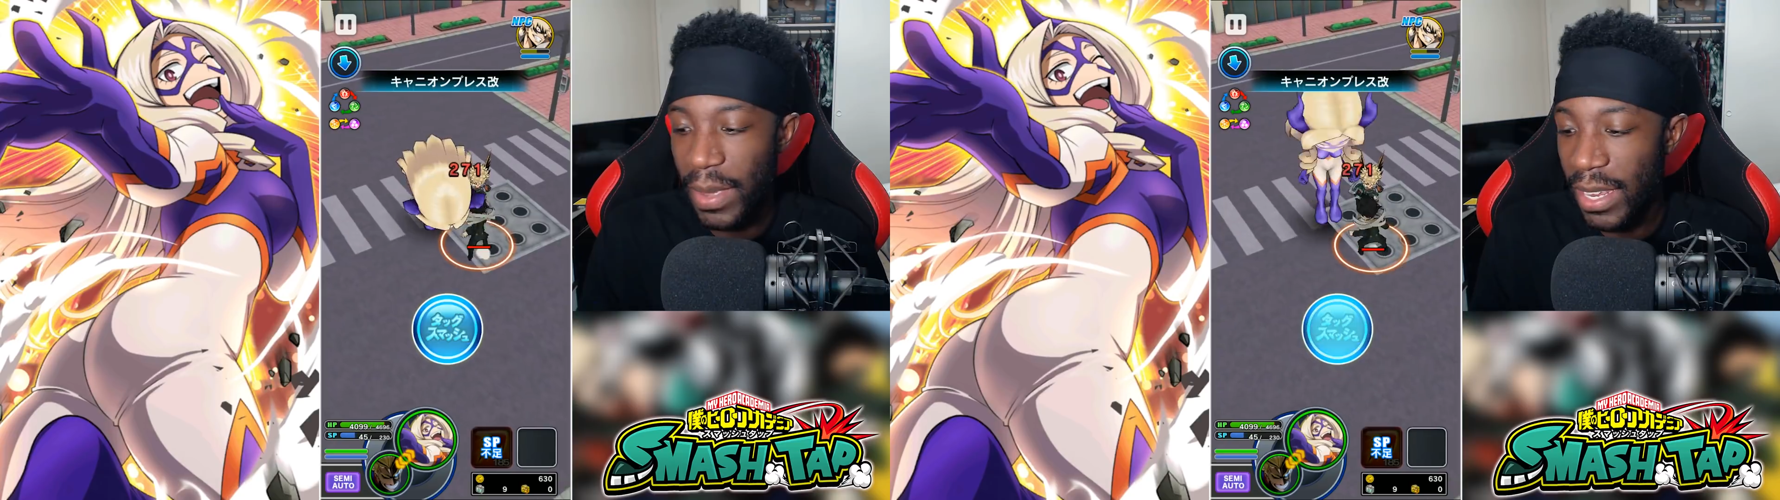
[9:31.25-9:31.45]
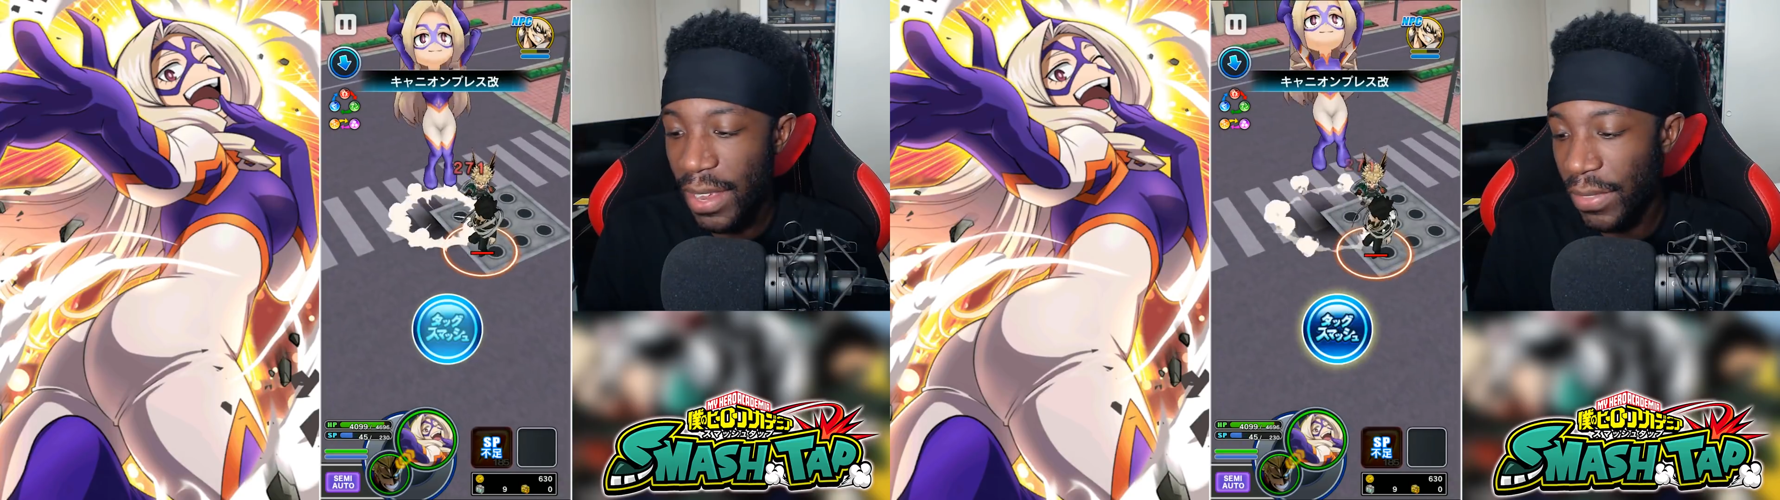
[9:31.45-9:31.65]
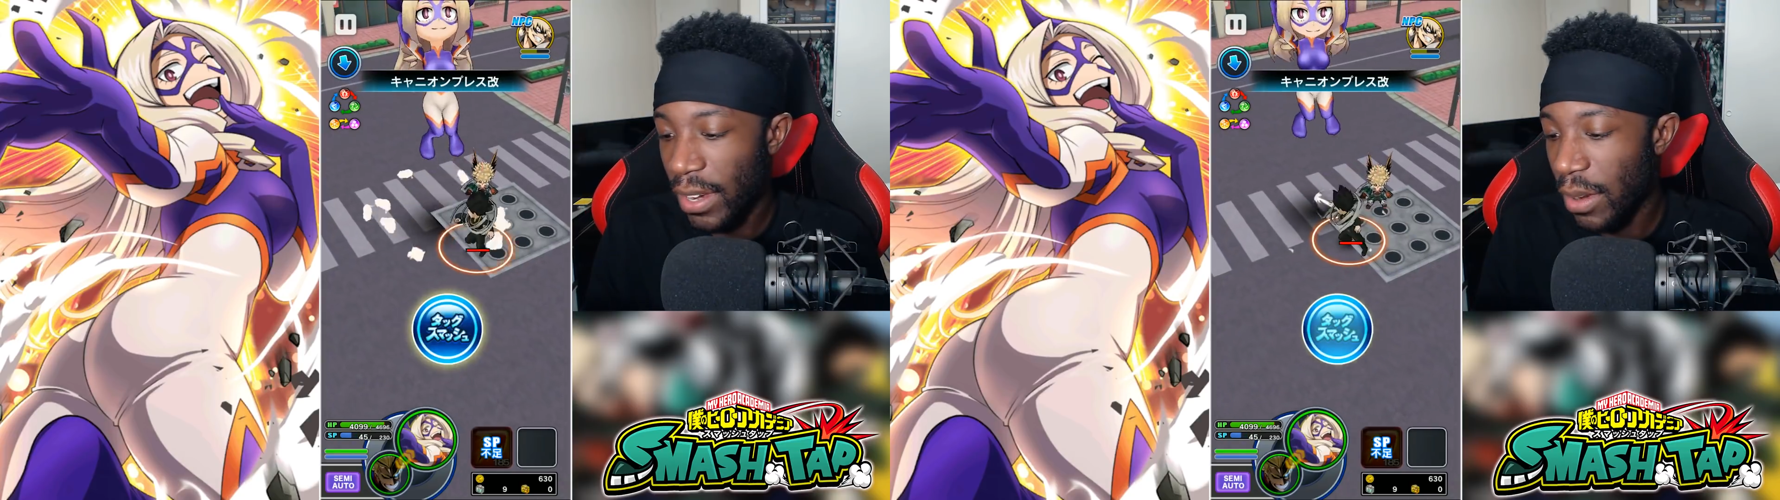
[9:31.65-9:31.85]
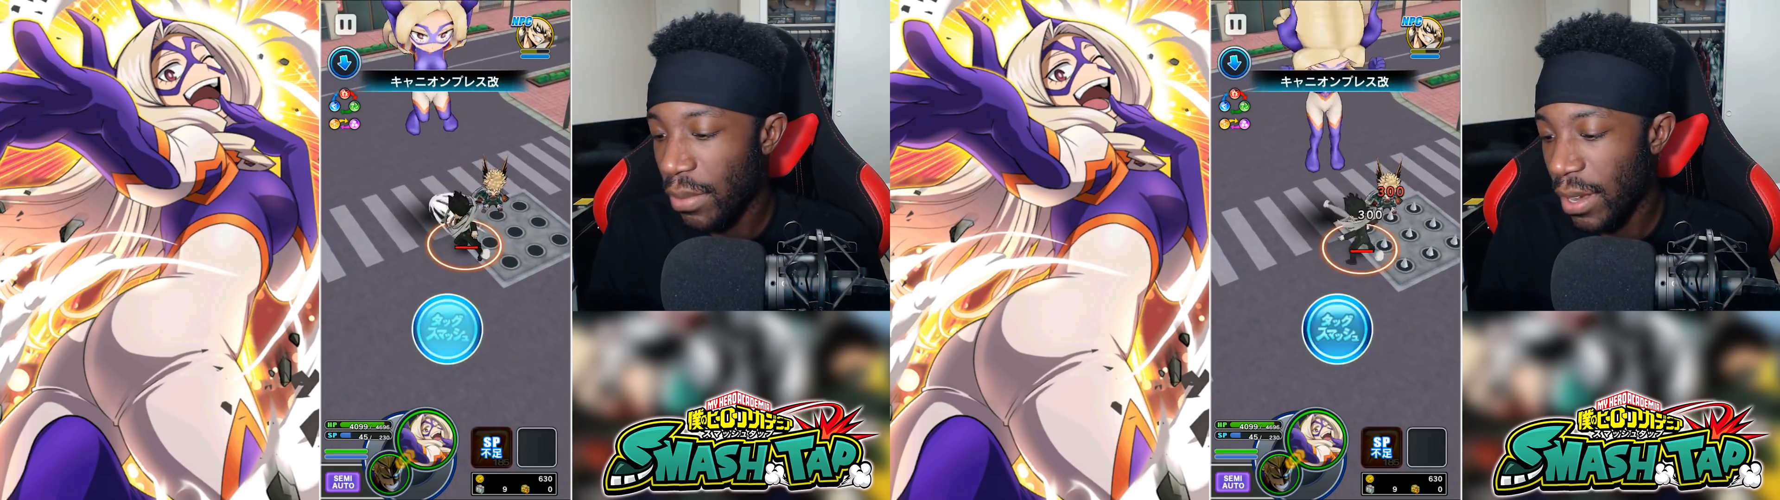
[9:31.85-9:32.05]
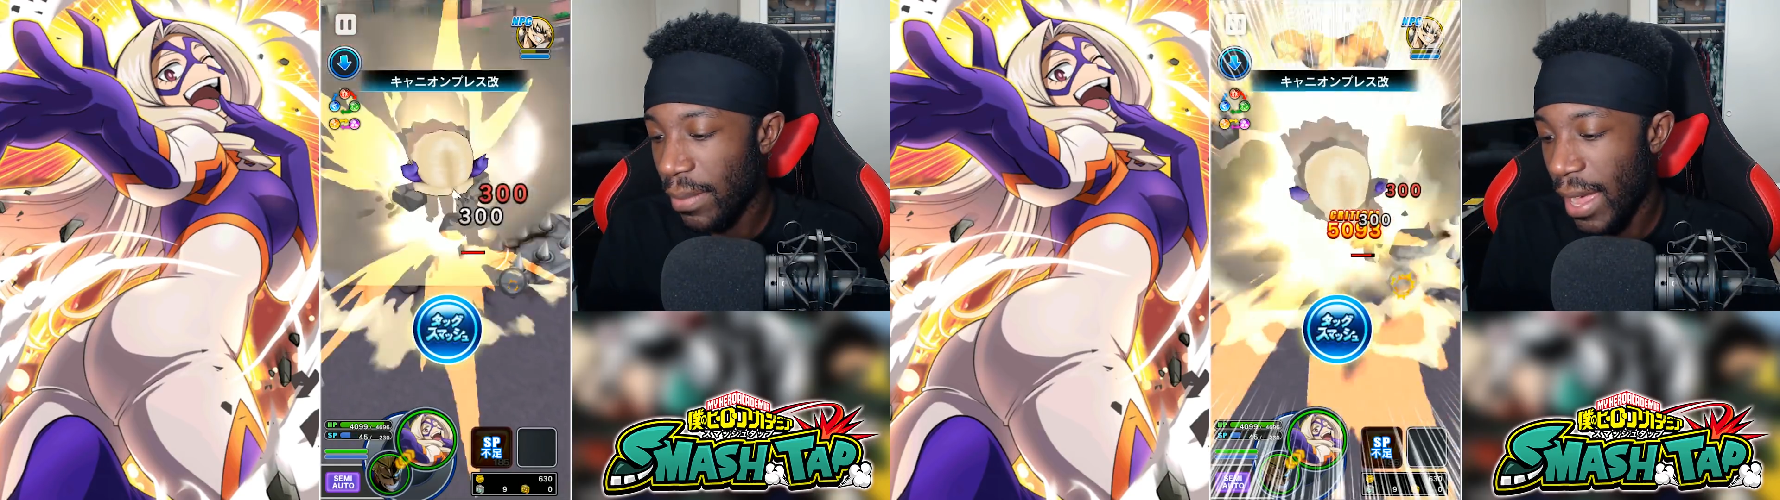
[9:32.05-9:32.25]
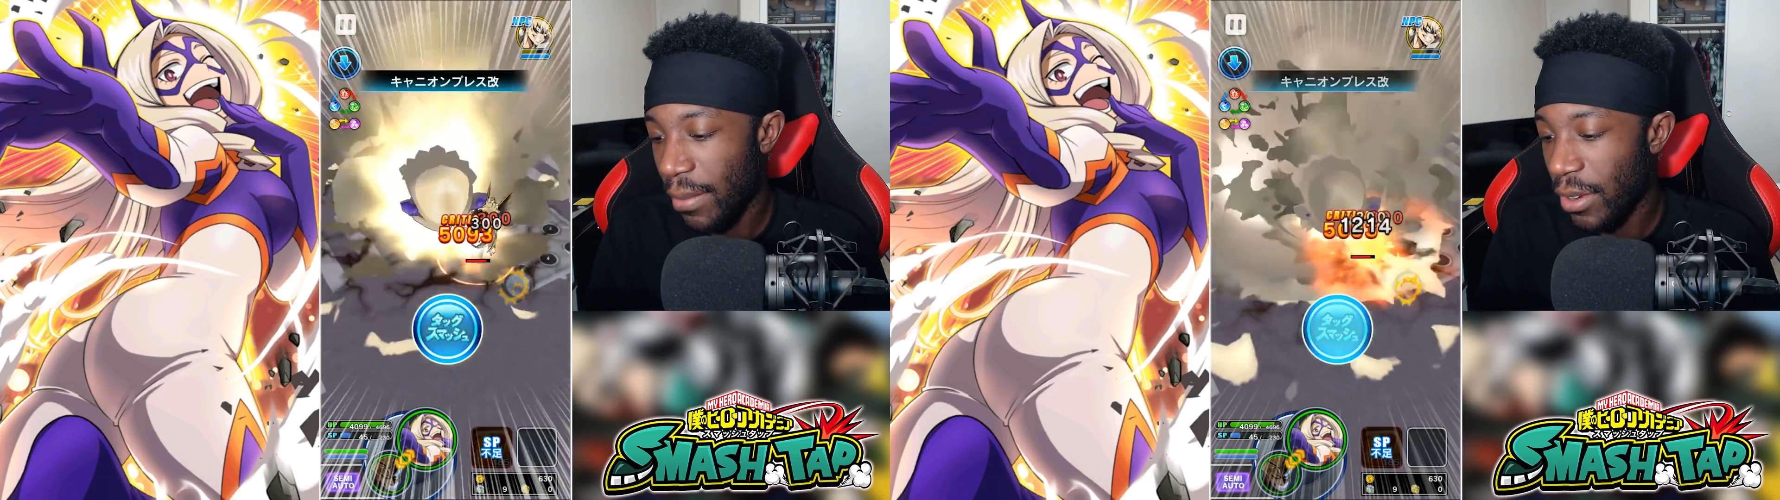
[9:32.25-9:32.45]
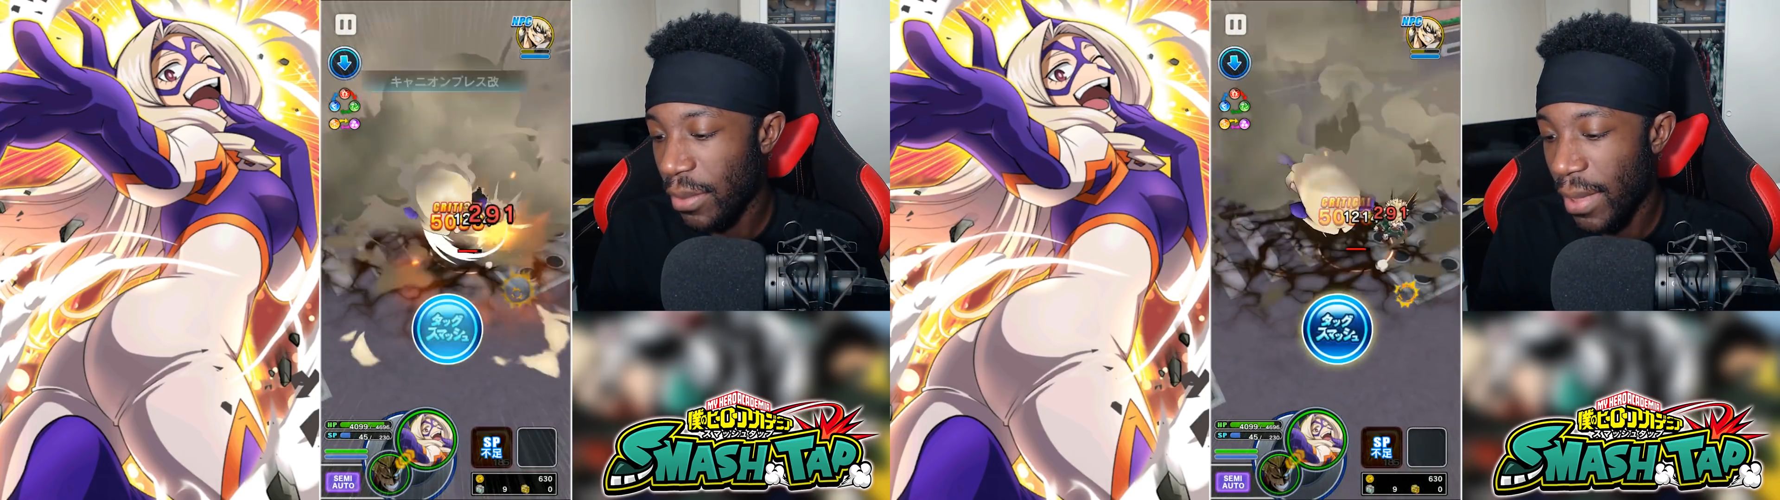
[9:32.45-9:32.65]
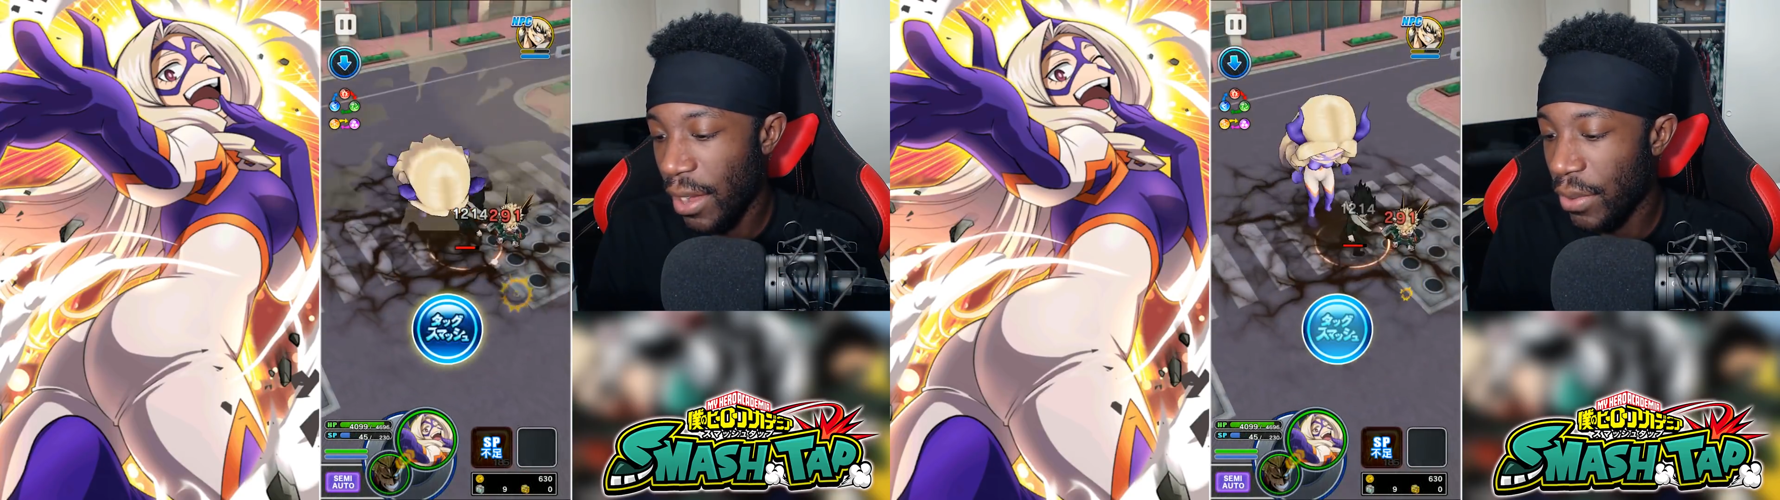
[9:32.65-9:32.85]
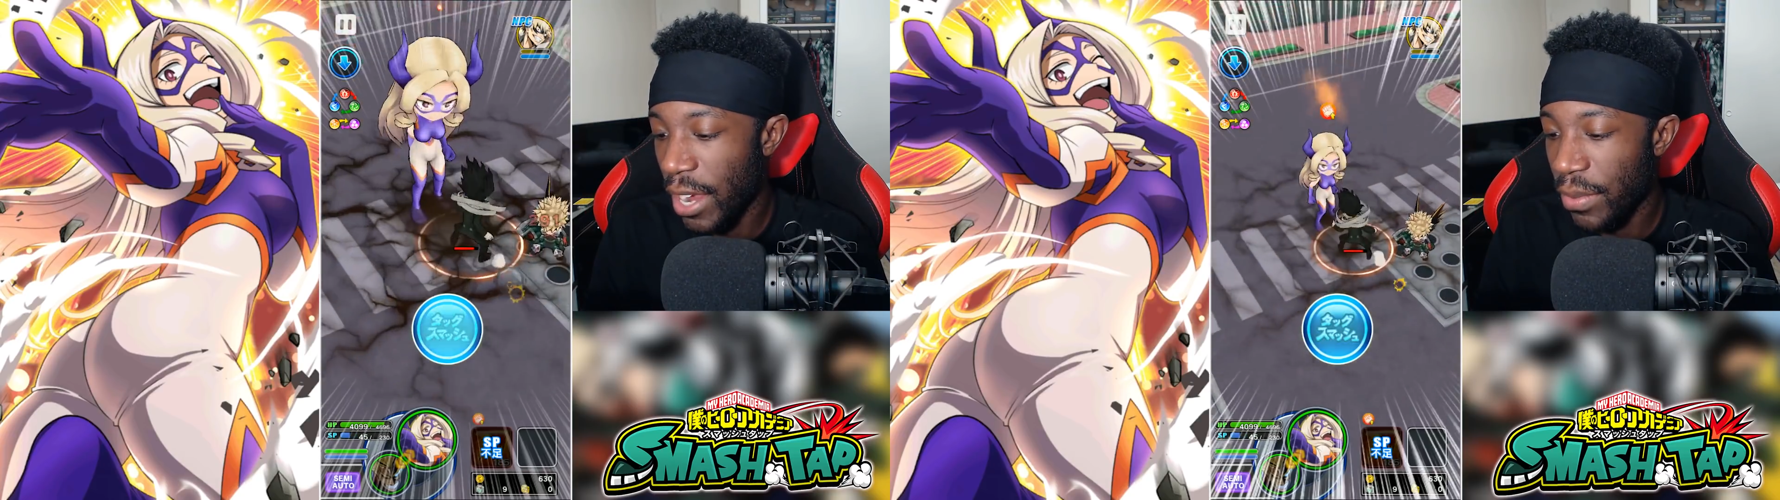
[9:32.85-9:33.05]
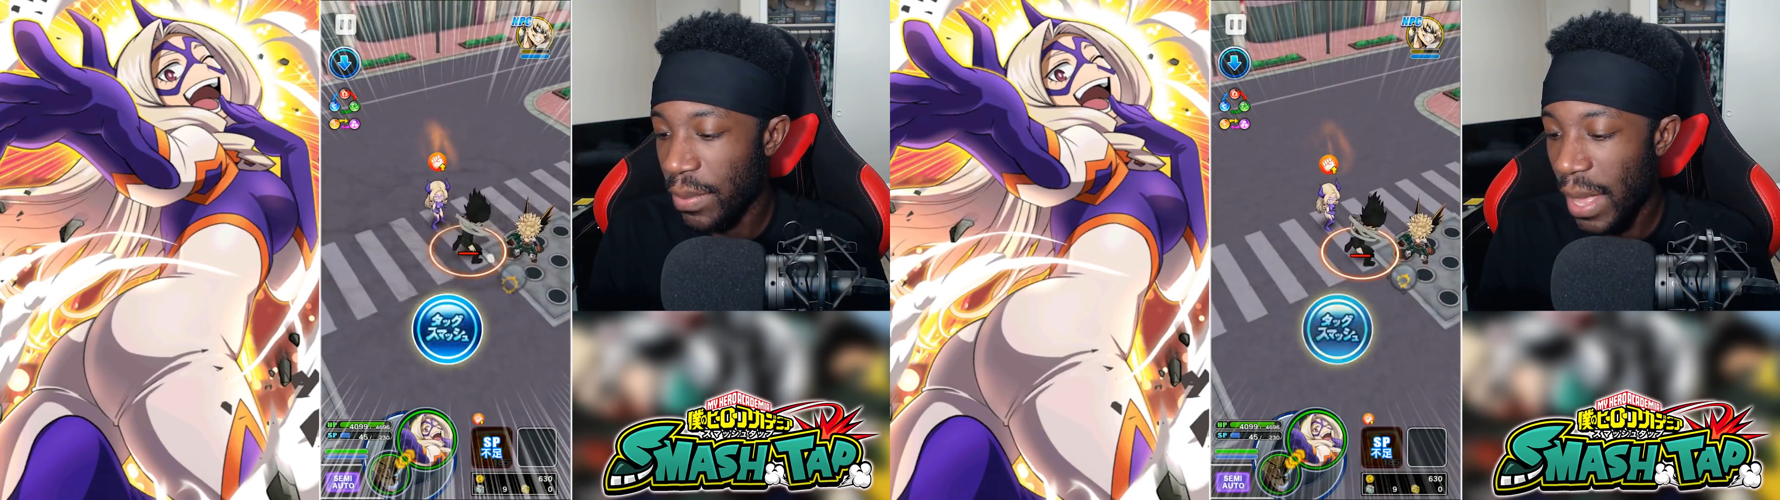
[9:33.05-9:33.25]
I mean, if they're going to bring it back, bring it back. Whatever.